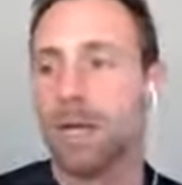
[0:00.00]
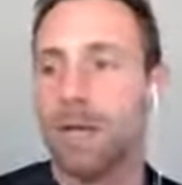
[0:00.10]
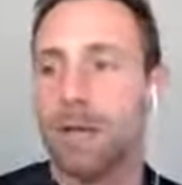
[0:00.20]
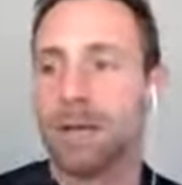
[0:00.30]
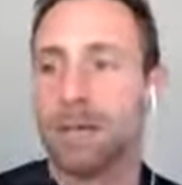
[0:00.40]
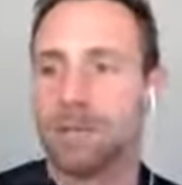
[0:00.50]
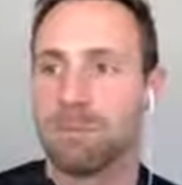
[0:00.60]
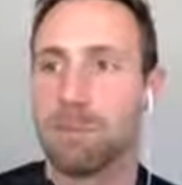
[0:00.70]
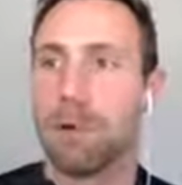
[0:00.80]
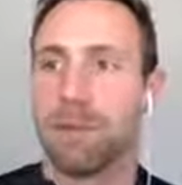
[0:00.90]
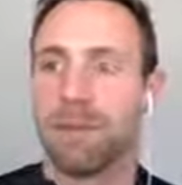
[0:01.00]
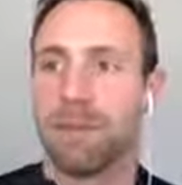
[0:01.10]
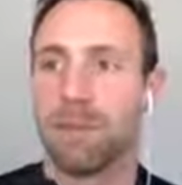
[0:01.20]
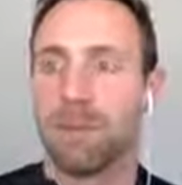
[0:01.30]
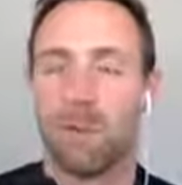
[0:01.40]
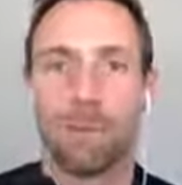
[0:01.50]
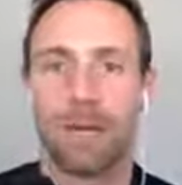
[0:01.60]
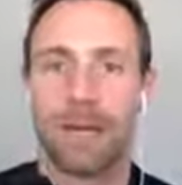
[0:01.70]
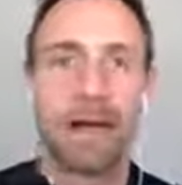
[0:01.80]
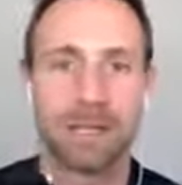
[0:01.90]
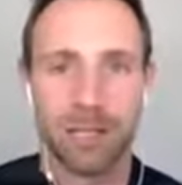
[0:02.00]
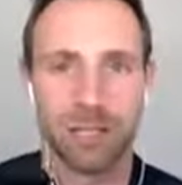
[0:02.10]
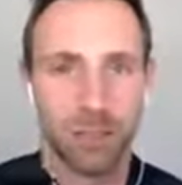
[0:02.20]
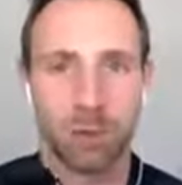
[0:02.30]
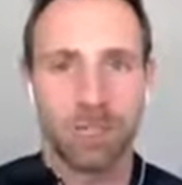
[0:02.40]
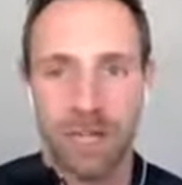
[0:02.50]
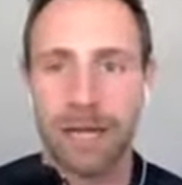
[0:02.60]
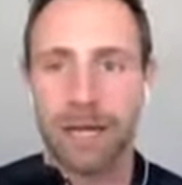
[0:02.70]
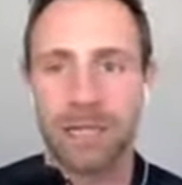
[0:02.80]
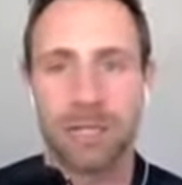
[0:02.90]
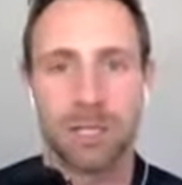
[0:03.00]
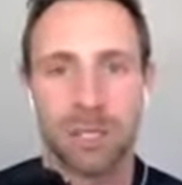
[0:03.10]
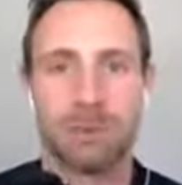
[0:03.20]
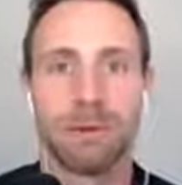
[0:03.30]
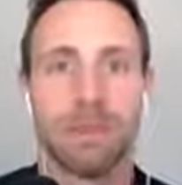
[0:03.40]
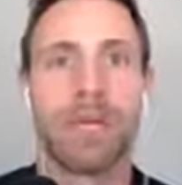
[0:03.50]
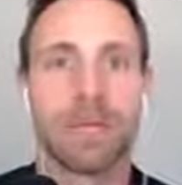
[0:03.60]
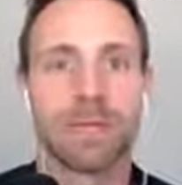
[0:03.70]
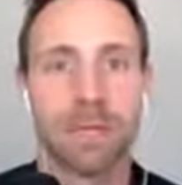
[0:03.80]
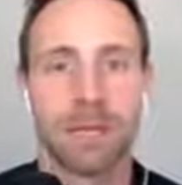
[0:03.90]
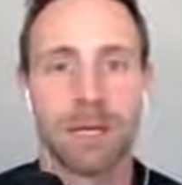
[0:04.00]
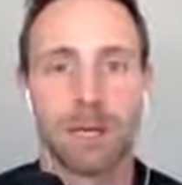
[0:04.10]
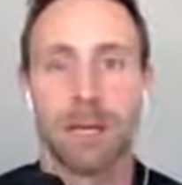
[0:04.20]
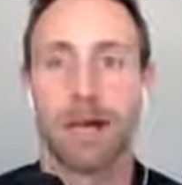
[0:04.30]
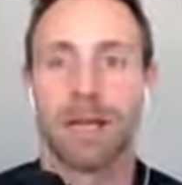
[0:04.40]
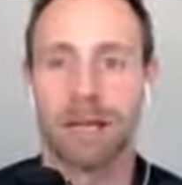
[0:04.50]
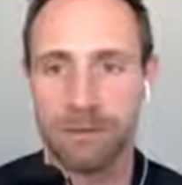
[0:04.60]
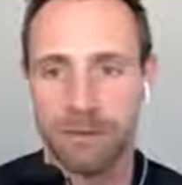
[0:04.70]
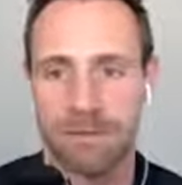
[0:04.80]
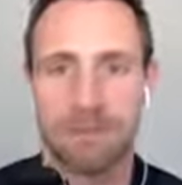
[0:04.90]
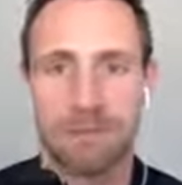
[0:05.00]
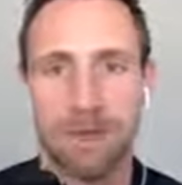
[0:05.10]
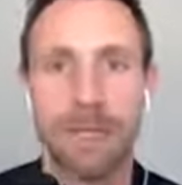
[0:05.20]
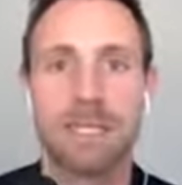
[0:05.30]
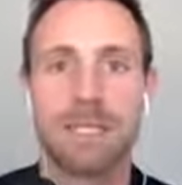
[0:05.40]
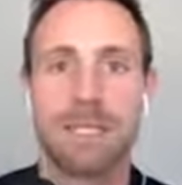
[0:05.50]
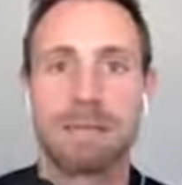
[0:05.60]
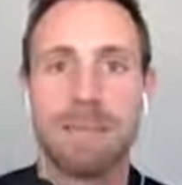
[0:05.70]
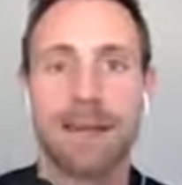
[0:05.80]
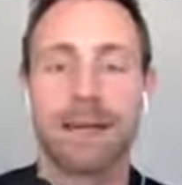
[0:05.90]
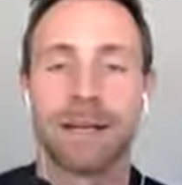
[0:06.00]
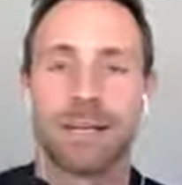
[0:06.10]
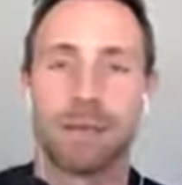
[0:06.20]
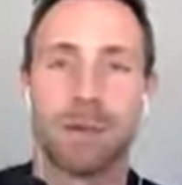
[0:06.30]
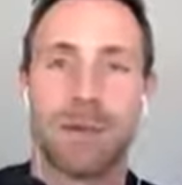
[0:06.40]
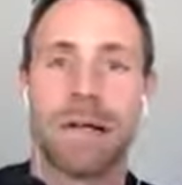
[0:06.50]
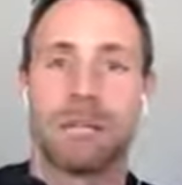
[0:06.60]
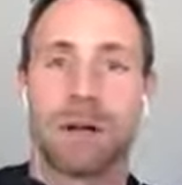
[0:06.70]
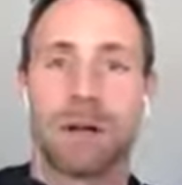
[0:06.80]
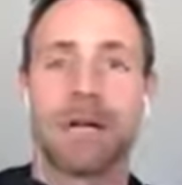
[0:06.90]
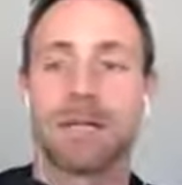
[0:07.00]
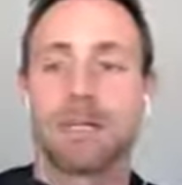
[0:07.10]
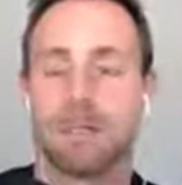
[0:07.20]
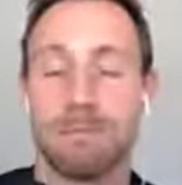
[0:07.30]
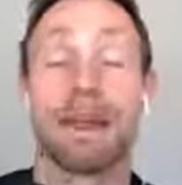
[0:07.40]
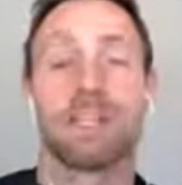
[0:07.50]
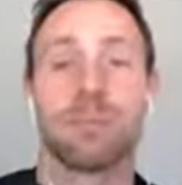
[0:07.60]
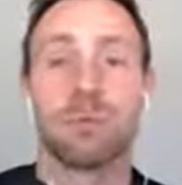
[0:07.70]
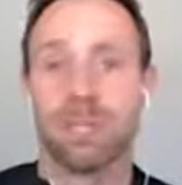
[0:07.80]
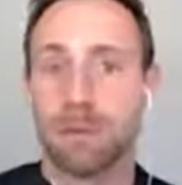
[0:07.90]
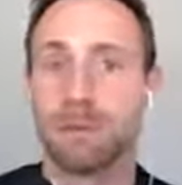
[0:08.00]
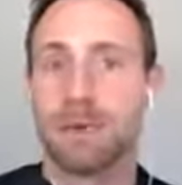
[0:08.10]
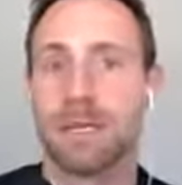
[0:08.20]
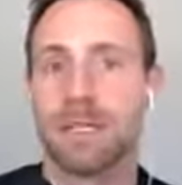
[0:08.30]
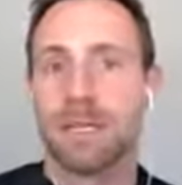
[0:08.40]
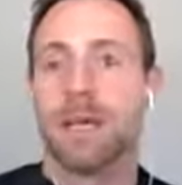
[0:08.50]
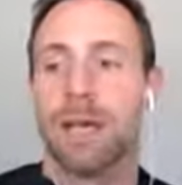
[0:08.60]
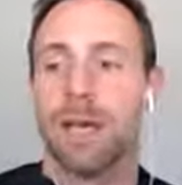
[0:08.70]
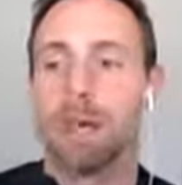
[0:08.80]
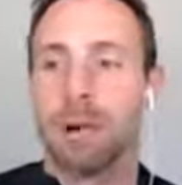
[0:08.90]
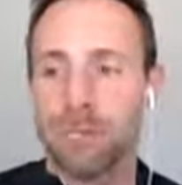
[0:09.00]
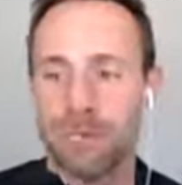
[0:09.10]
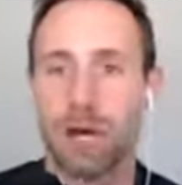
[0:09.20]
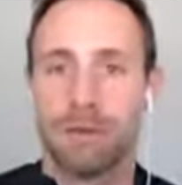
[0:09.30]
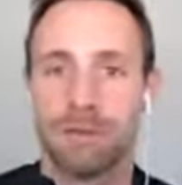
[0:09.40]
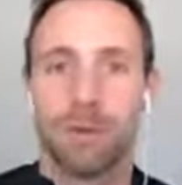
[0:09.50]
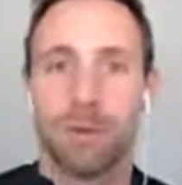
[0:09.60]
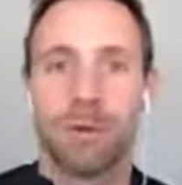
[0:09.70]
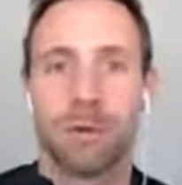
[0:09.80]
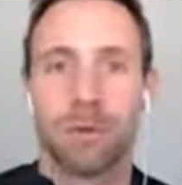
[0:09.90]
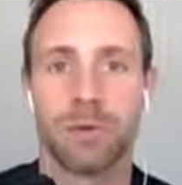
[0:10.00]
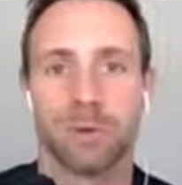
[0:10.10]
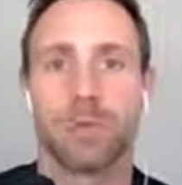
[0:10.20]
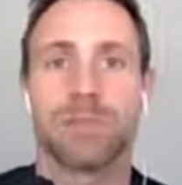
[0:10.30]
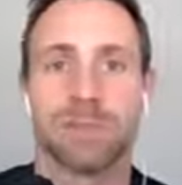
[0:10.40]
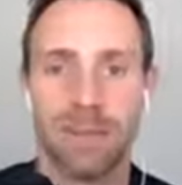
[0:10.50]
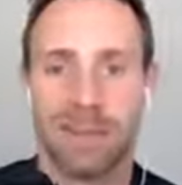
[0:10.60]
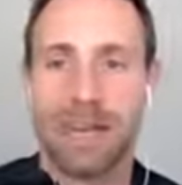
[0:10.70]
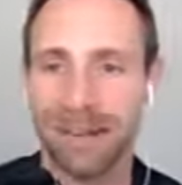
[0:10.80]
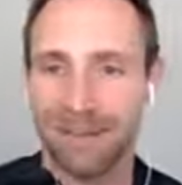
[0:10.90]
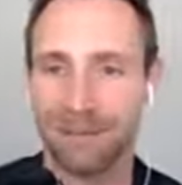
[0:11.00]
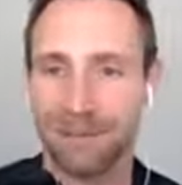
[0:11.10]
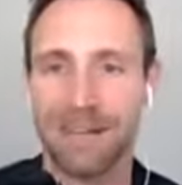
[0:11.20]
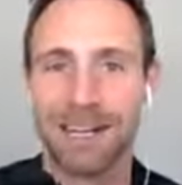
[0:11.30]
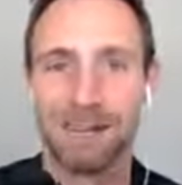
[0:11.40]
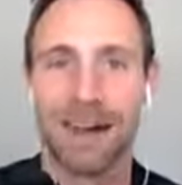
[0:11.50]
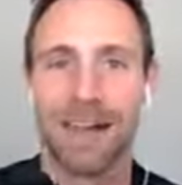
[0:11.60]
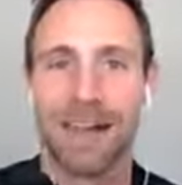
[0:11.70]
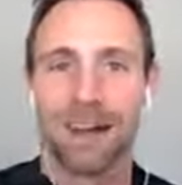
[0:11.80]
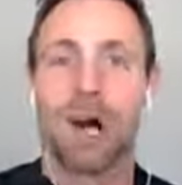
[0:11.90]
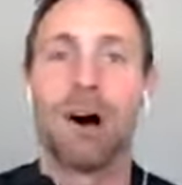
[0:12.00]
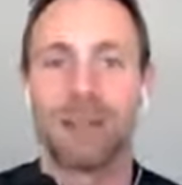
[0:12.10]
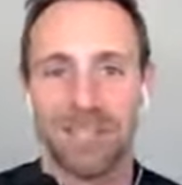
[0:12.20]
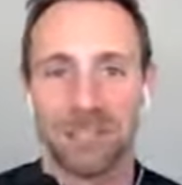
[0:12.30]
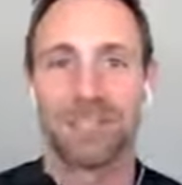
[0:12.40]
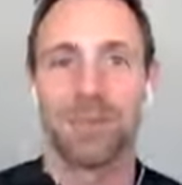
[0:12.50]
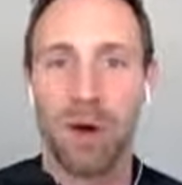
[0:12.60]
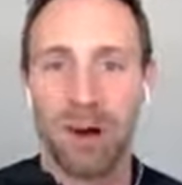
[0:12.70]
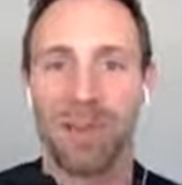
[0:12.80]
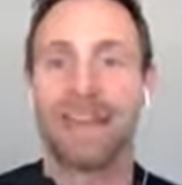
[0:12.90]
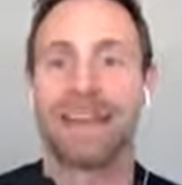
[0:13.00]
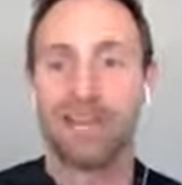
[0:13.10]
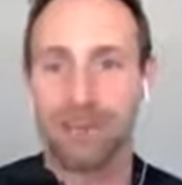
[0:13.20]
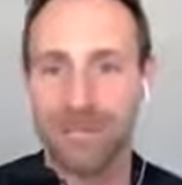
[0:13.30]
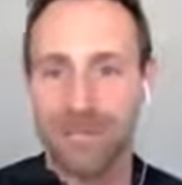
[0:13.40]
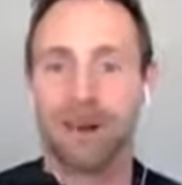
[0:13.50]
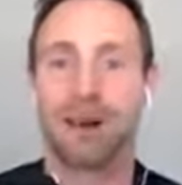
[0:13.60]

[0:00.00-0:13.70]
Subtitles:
And he makes the point that God didn't shortchange human beings. God gave us this amazing mechanism that we have in our heads that's meant to serve us. And most often what we do is we use it for the negative by constantly dwelling and using our